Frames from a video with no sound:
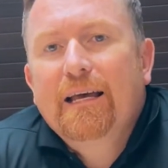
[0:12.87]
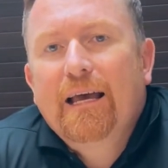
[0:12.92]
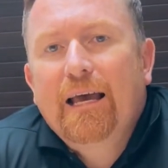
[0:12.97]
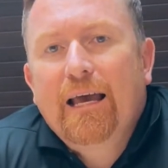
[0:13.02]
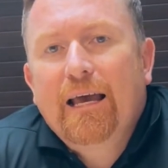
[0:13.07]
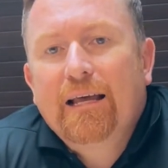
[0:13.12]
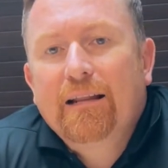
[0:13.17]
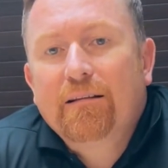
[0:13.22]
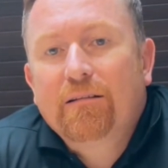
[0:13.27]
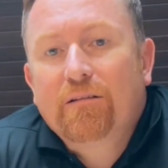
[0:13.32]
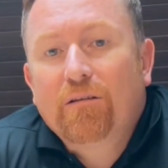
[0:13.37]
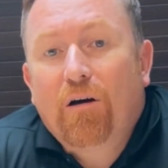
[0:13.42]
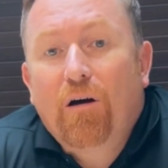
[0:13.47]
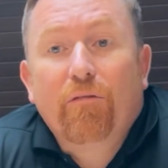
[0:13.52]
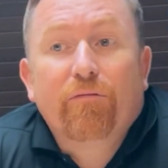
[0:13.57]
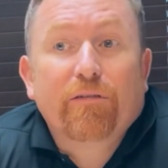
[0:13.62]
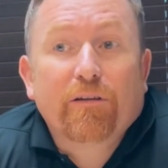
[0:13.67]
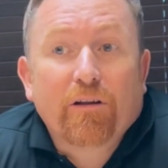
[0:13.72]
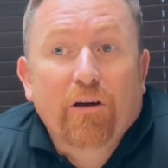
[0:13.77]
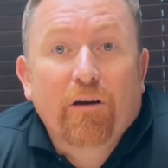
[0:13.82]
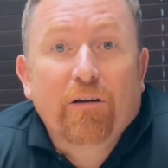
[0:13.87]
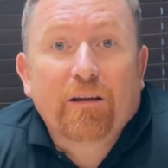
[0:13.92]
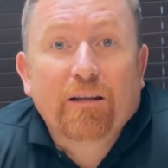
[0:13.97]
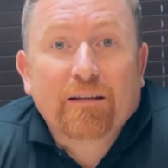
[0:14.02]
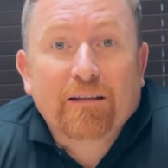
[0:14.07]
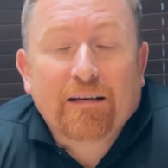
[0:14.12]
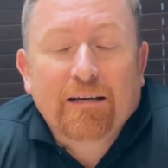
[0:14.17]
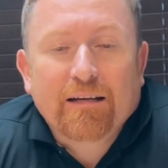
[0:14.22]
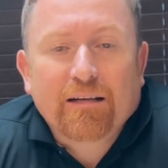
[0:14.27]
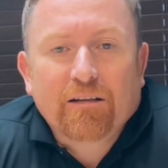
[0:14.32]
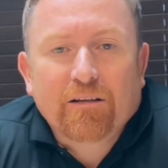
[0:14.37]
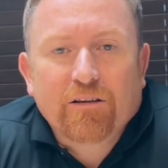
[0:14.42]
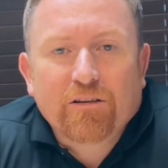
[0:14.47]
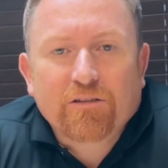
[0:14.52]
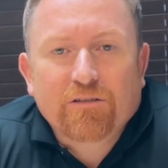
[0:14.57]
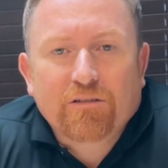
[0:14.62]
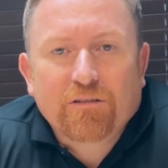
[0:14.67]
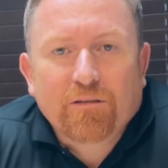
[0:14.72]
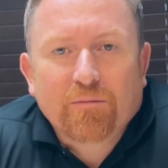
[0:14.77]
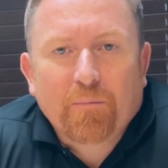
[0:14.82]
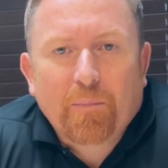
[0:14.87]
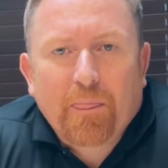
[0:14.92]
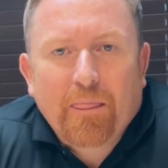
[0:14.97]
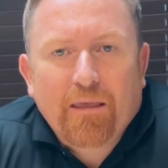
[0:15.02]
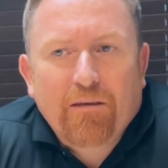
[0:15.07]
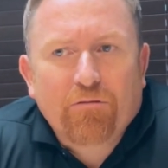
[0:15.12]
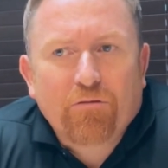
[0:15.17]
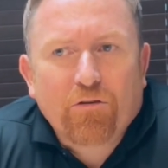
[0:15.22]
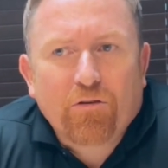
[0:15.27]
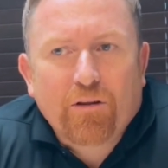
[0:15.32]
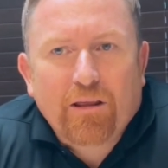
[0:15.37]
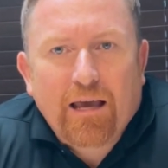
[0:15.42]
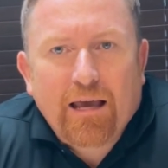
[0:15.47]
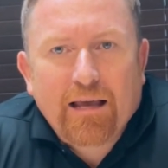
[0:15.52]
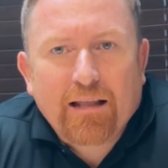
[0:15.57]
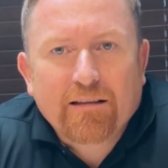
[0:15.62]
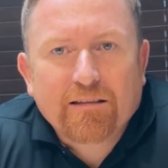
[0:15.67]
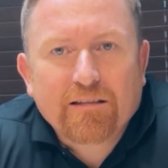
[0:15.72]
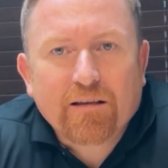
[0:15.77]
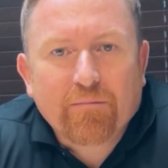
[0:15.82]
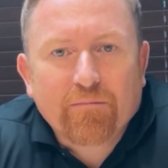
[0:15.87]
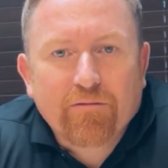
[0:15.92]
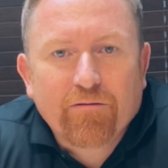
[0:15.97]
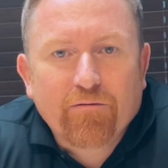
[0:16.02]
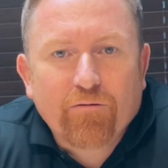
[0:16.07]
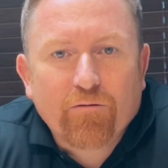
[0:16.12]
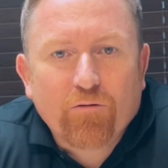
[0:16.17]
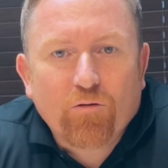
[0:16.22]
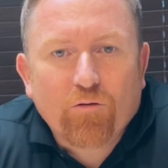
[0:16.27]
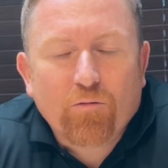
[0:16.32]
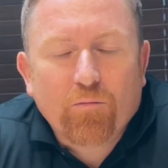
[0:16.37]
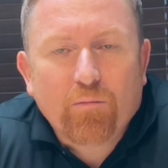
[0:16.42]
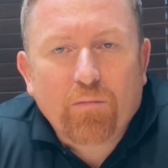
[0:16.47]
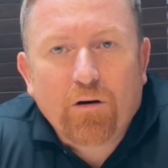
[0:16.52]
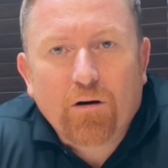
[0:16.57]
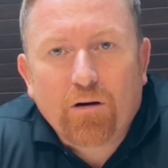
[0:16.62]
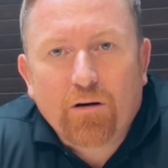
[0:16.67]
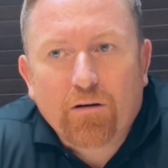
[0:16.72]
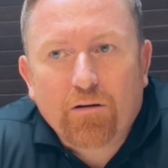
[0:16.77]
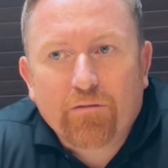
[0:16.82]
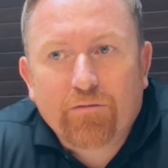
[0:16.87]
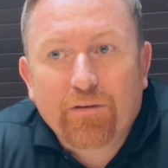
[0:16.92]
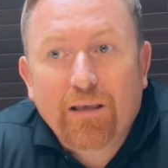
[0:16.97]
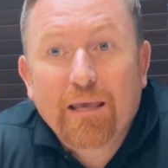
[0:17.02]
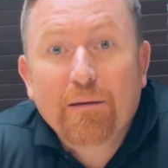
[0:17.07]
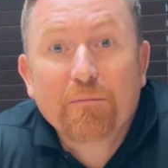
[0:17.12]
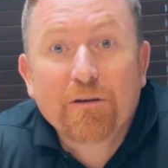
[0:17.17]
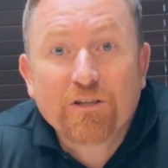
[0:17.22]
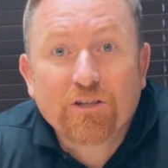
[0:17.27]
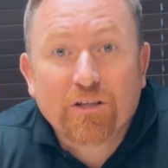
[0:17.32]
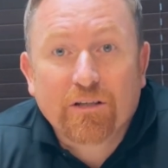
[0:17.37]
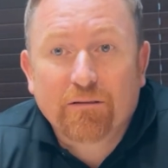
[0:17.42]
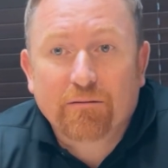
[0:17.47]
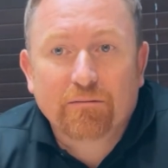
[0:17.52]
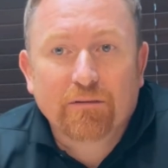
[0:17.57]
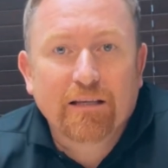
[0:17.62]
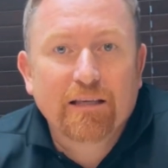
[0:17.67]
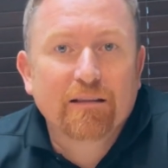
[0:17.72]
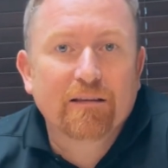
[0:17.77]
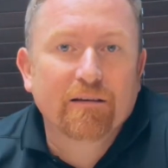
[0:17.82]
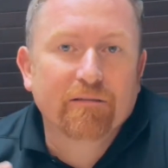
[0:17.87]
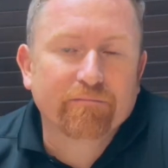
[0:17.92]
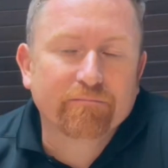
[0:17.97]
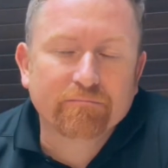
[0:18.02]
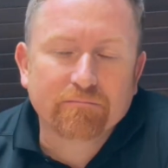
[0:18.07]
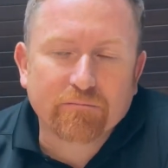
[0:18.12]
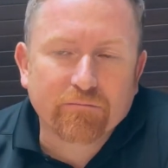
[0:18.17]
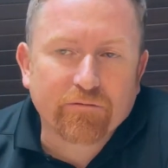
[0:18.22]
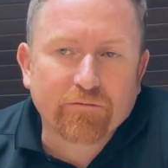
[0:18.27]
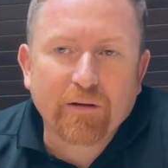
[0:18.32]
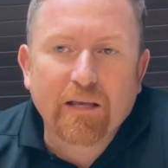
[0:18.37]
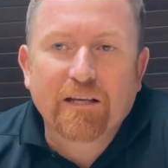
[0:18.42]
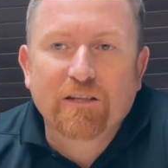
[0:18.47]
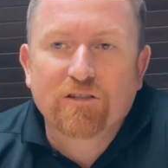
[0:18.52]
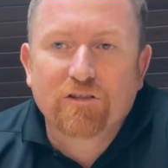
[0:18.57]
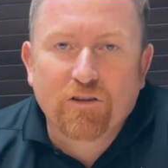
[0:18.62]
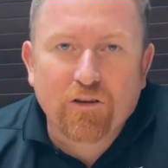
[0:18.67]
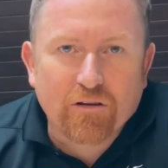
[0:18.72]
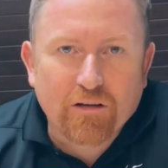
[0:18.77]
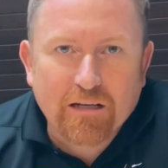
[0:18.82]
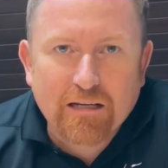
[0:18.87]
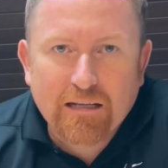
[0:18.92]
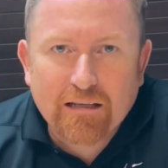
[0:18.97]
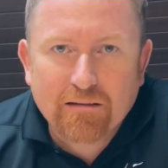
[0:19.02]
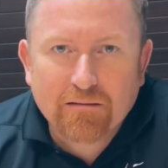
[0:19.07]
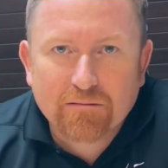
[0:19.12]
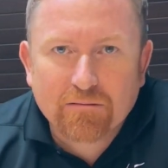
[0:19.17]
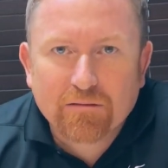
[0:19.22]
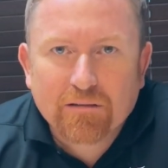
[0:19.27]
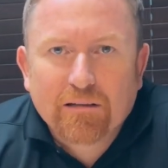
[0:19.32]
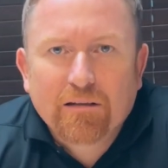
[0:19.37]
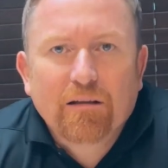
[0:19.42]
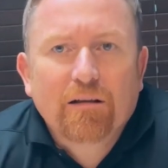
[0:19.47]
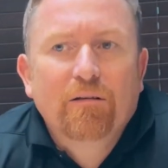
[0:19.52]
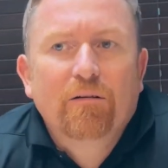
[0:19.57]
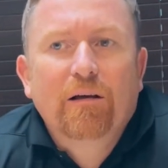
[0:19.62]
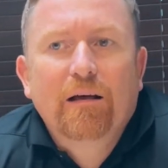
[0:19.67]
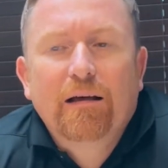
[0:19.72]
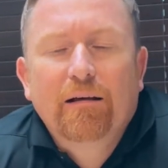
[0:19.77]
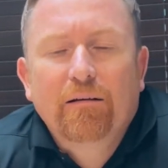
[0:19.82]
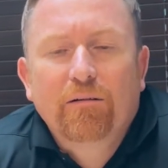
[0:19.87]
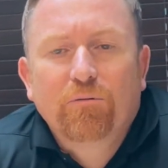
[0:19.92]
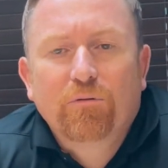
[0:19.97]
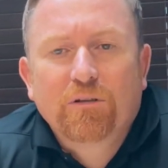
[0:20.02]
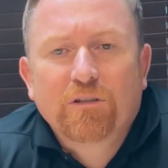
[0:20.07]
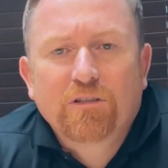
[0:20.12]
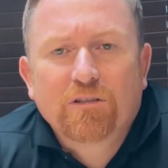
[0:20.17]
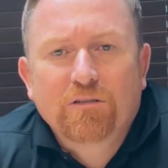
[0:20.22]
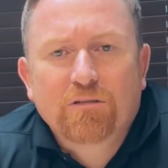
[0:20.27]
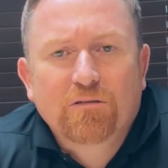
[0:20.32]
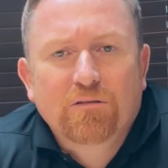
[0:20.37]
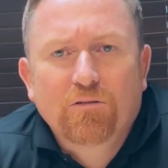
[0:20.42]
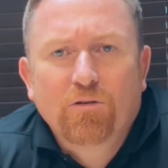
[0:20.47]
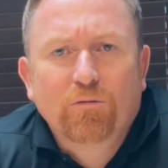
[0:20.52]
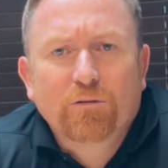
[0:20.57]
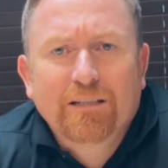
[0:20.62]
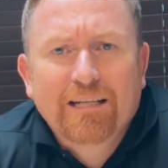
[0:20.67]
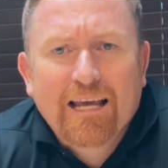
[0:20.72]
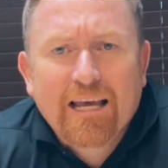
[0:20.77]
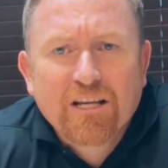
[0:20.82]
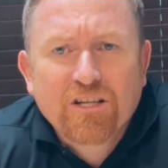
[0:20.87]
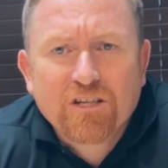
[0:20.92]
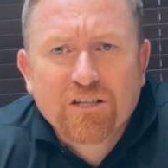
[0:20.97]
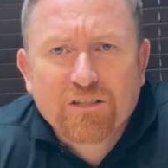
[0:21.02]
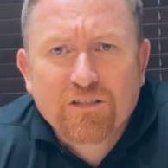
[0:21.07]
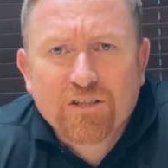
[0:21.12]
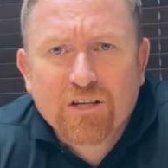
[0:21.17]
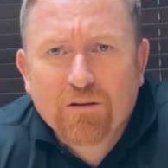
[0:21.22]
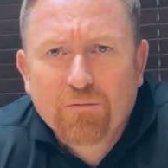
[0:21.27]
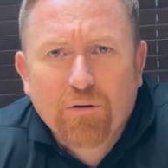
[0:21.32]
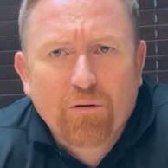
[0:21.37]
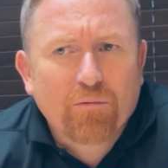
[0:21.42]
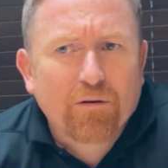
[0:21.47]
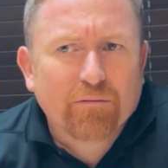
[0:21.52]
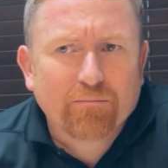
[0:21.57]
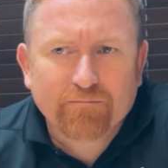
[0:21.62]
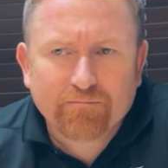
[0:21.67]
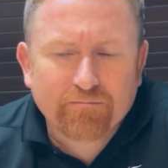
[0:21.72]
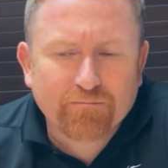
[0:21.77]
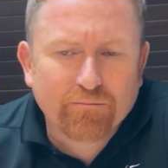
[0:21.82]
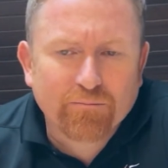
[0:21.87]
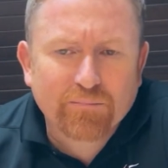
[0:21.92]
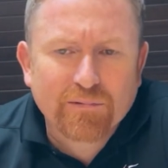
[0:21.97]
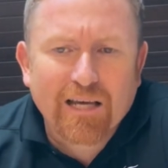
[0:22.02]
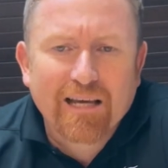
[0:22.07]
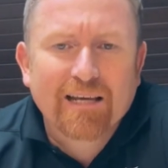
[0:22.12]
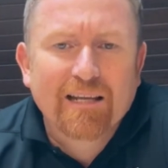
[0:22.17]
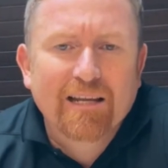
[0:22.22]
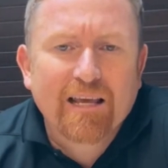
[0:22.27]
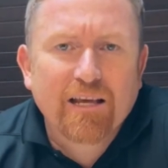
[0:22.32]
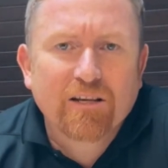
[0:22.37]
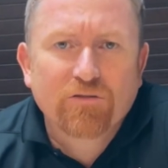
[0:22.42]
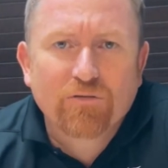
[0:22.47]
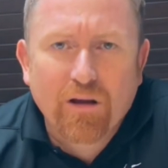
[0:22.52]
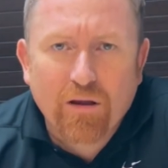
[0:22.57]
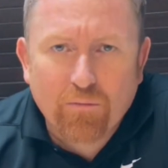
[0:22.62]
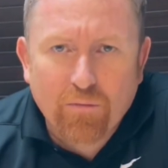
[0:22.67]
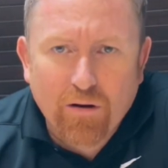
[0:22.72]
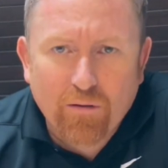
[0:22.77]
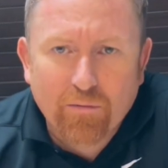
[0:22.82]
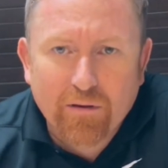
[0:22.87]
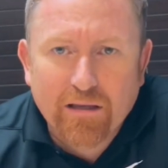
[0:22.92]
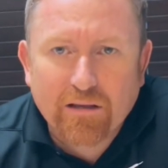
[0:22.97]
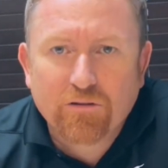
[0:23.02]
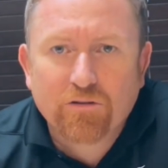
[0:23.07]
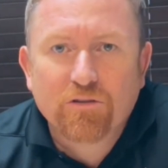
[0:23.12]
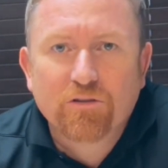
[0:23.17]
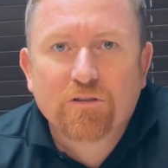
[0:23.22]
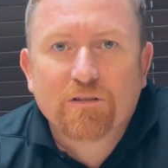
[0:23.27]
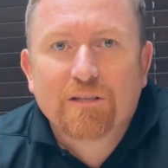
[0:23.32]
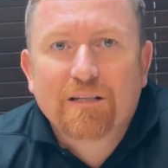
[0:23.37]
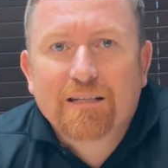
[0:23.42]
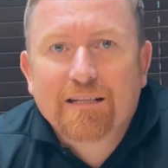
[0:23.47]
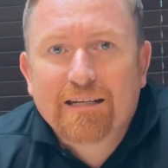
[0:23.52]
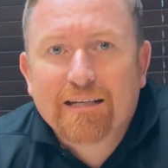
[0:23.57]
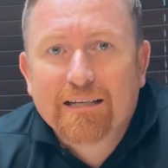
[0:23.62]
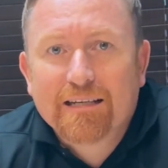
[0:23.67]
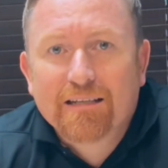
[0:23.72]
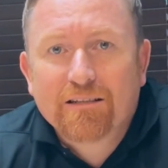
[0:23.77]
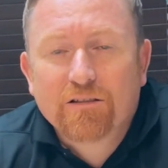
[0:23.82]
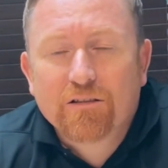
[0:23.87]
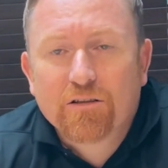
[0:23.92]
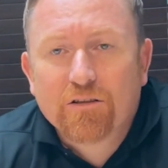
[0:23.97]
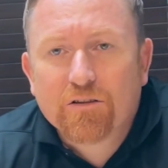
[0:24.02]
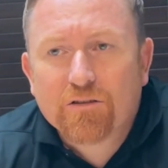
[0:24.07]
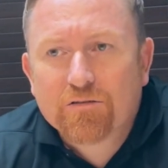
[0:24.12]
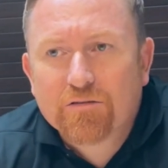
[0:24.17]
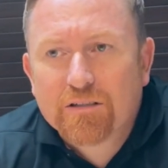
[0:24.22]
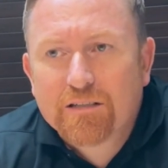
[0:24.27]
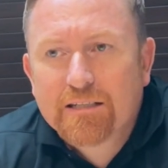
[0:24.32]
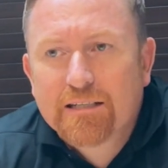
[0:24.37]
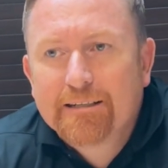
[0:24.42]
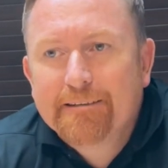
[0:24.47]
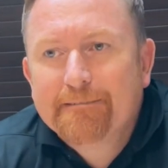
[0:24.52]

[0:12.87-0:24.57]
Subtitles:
and often only diagnosed if you'd had some form of imaging, either externally, which is called an HSG, where we take an x-ray while we introduce a dye into the uterus,